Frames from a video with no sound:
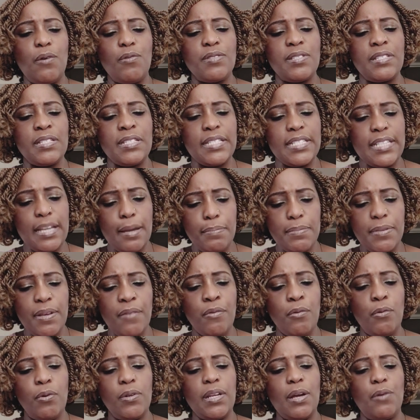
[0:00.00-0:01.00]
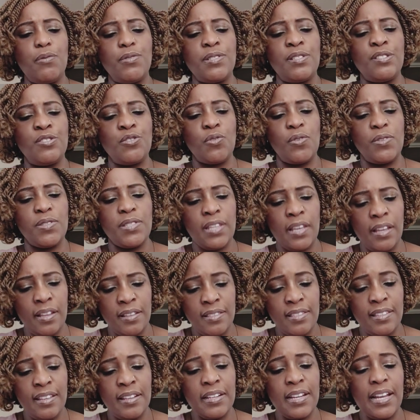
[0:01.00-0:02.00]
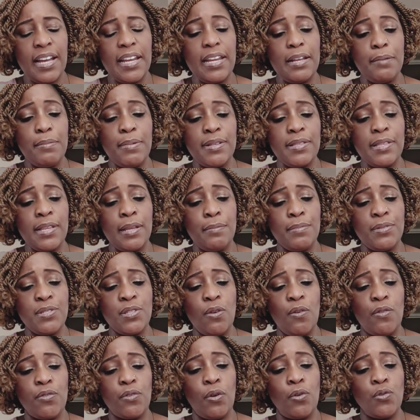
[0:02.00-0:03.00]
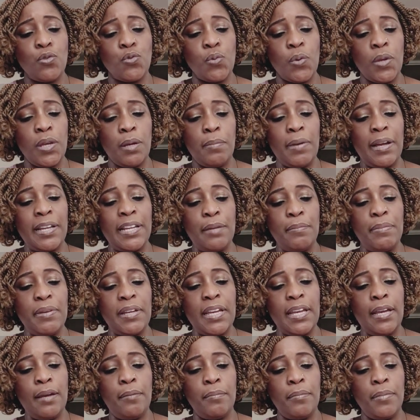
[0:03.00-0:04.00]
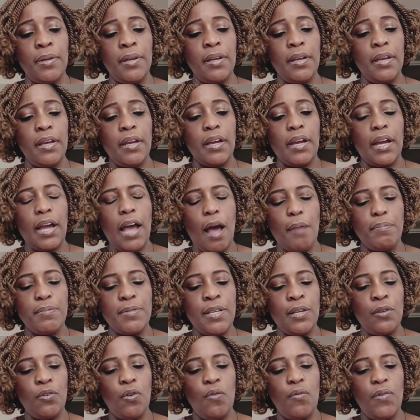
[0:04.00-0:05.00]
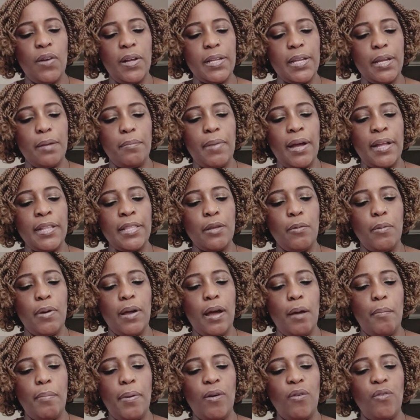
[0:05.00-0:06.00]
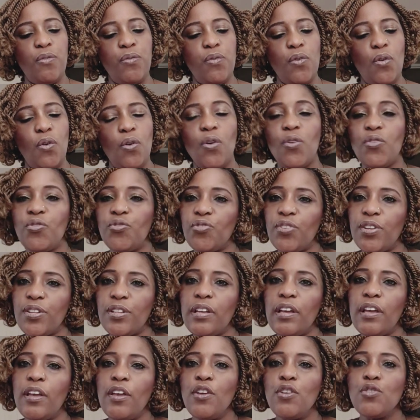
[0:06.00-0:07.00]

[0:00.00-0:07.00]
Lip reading: was in debt, everyone that was discontented gathered themselves unto him, and he became captain over them, and they were about 400.